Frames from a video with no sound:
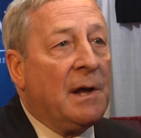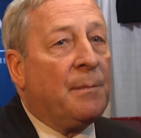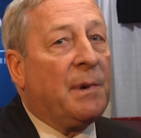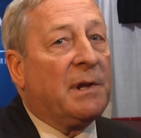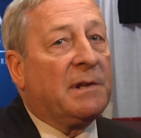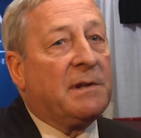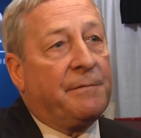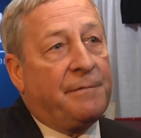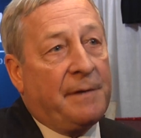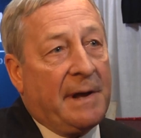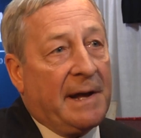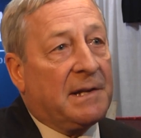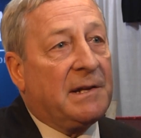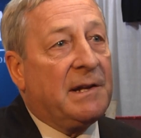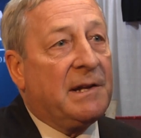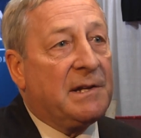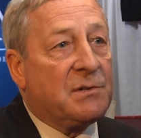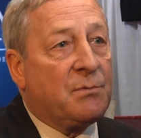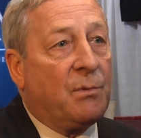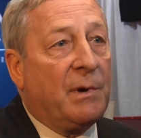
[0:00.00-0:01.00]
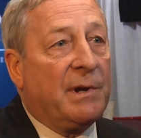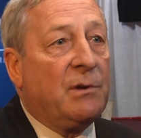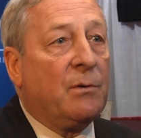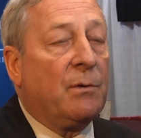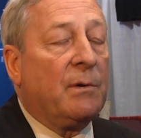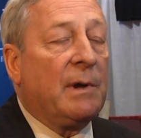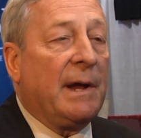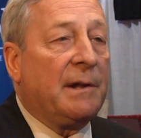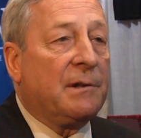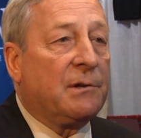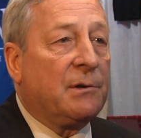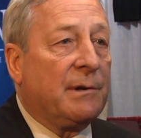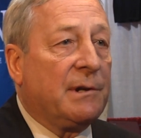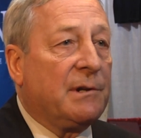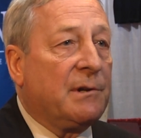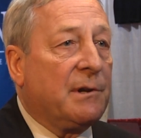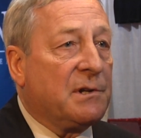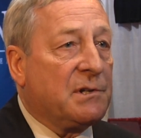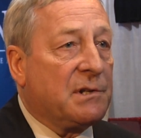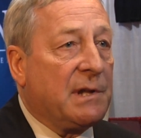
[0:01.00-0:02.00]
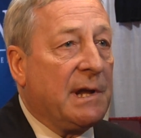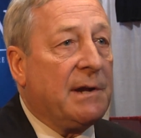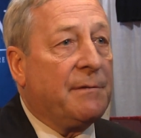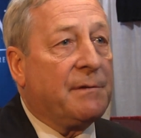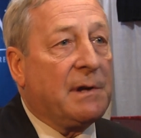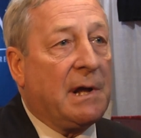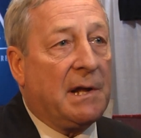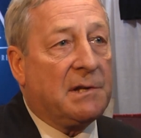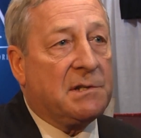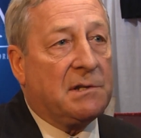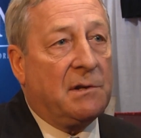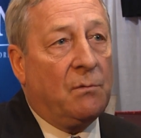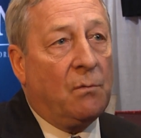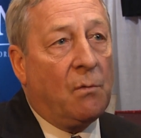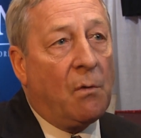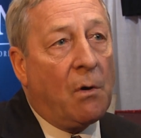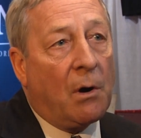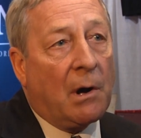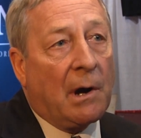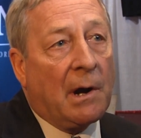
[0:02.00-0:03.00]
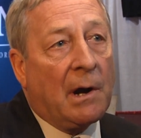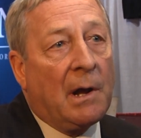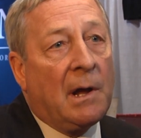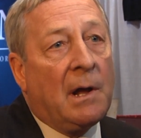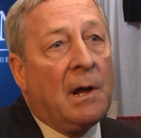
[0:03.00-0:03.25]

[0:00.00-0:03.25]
But the fact is, when you enter into a state of constant war,